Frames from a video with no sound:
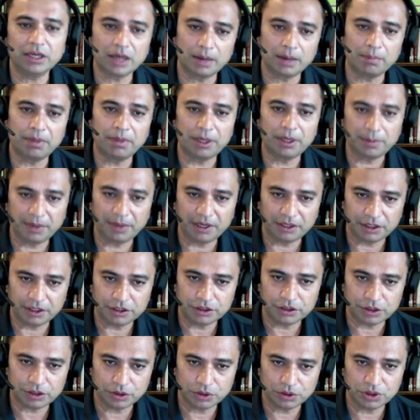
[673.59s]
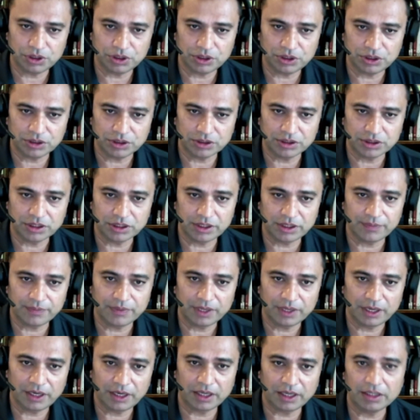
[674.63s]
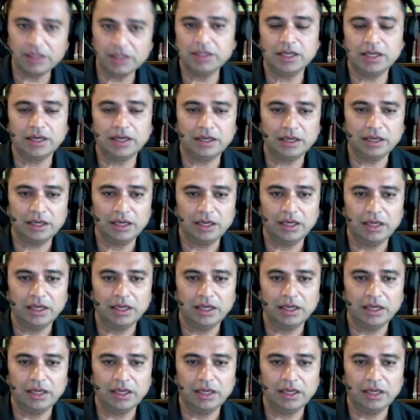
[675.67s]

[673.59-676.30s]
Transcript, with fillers: complementary solution uh, rather than